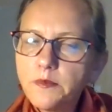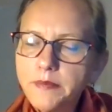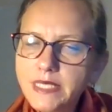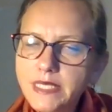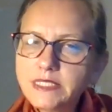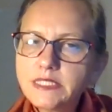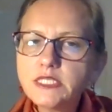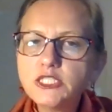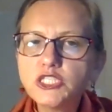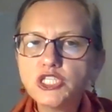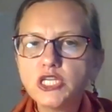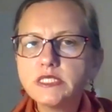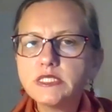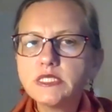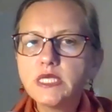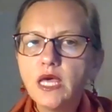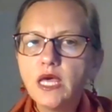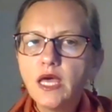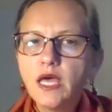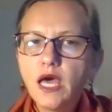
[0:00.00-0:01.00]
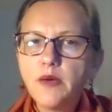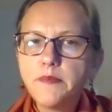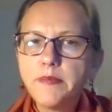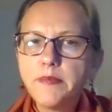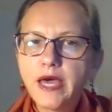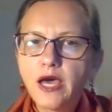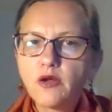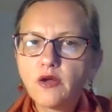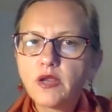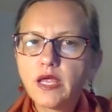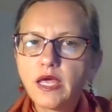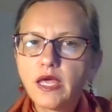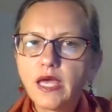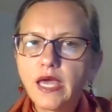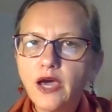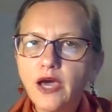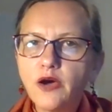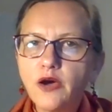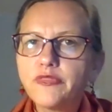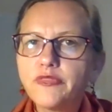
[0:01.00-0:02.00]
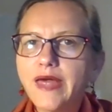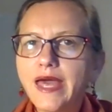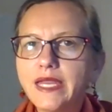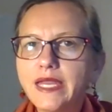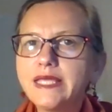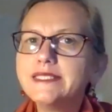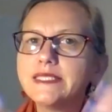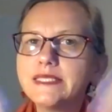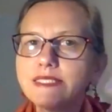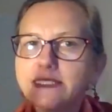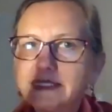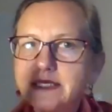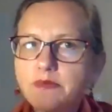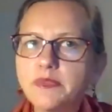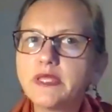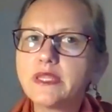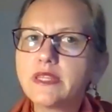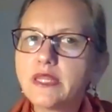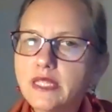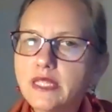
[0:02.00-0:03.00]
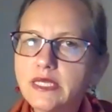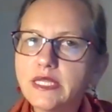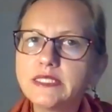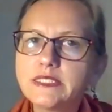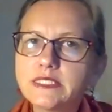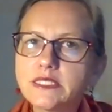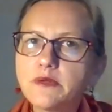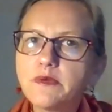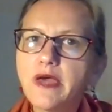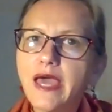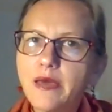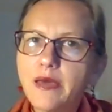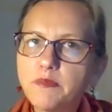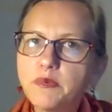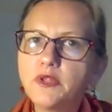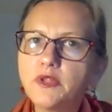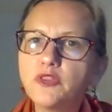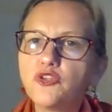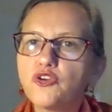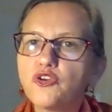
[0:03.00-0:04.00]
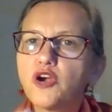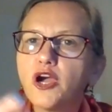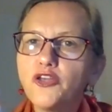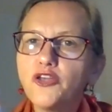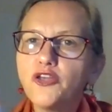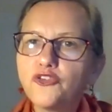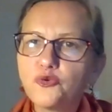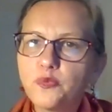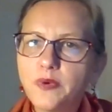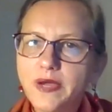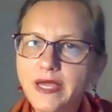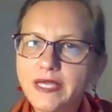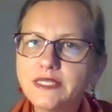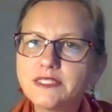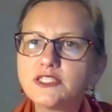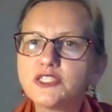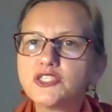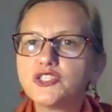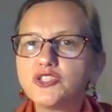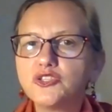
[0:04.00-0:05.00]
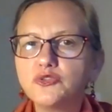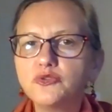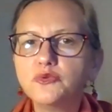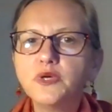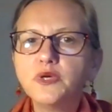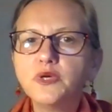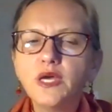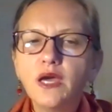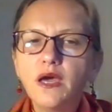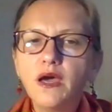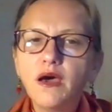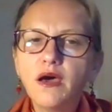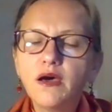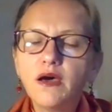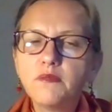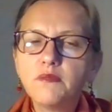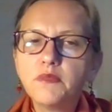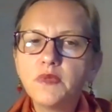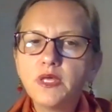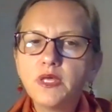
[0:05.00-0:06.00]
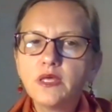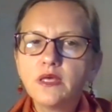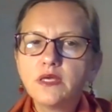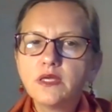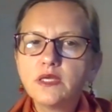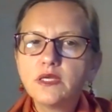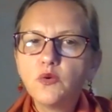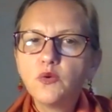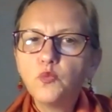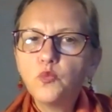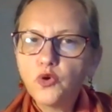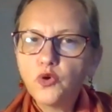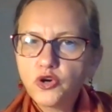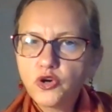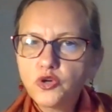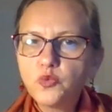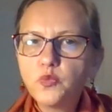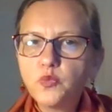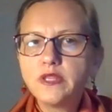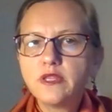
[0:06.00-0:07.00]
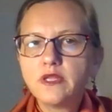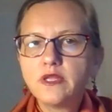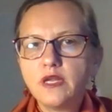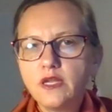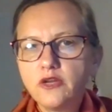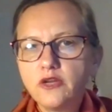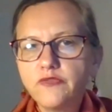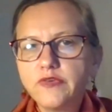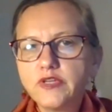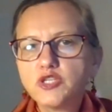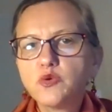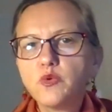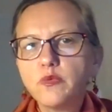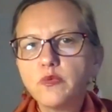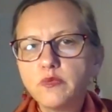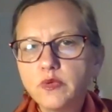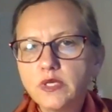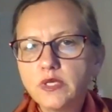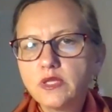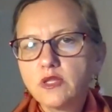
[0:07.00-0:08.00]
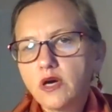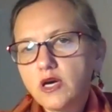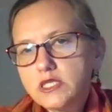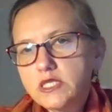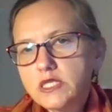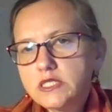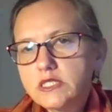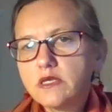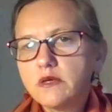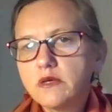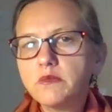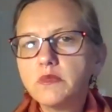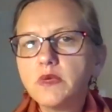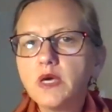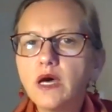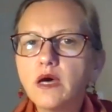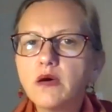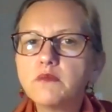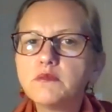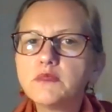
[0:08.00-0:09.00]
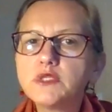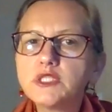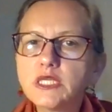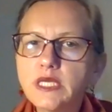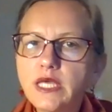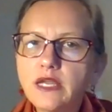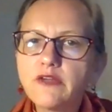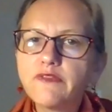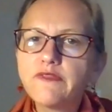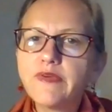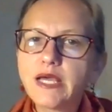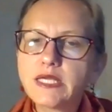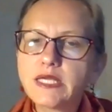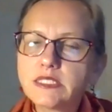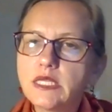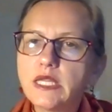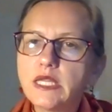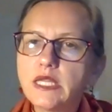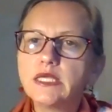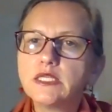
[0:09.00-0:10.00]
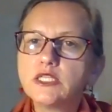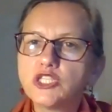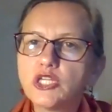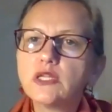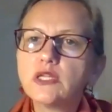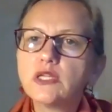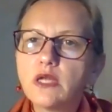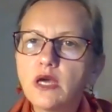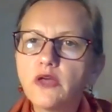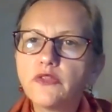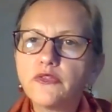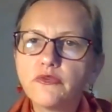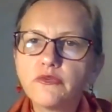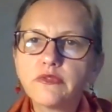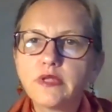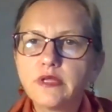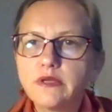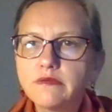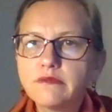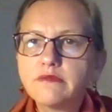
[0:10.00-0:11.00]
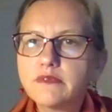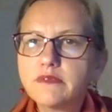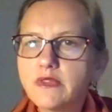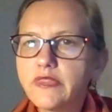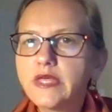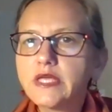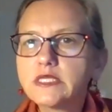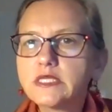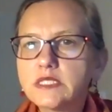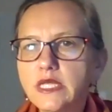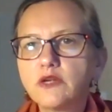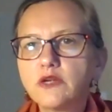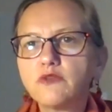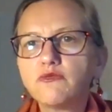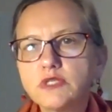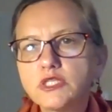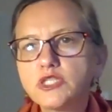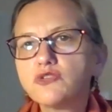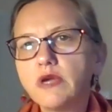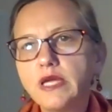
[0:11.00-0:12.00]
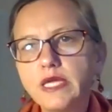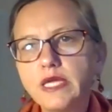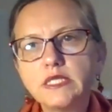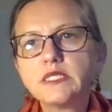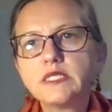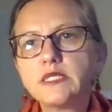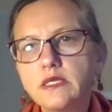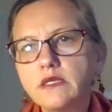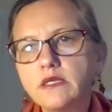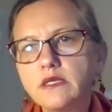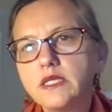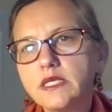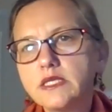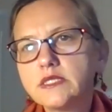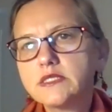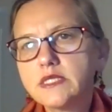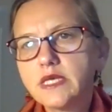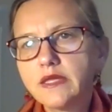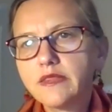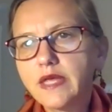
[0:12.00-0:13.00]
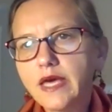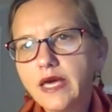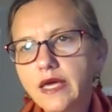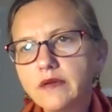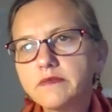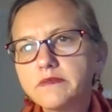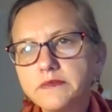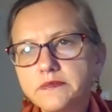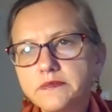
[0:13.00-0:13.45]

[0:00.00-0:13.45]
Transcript: messages about how that isn't something that needs to happen. There are other ways to work with an individual with autism to get a vaccination other than things like restraint and things like that.